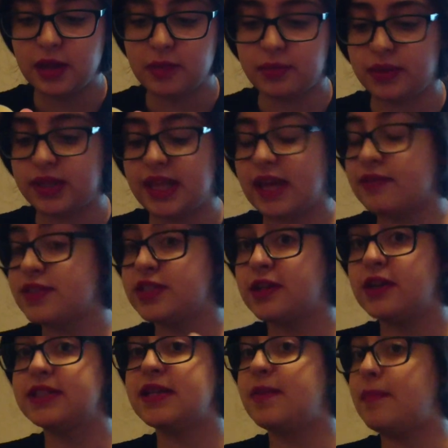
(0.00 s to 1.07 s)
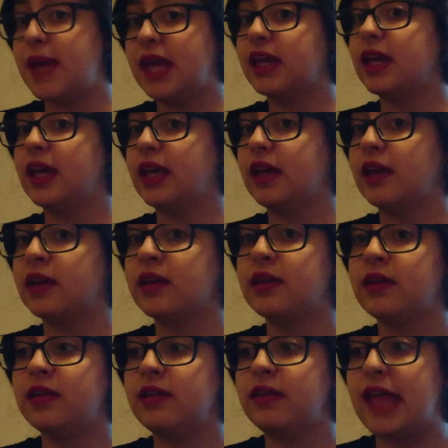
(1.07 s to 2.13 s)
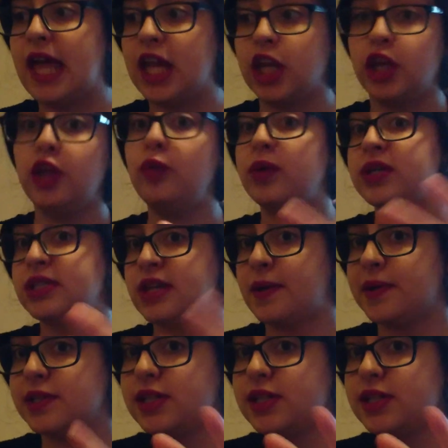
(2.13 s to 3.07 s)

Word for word: But they have started making their newer shower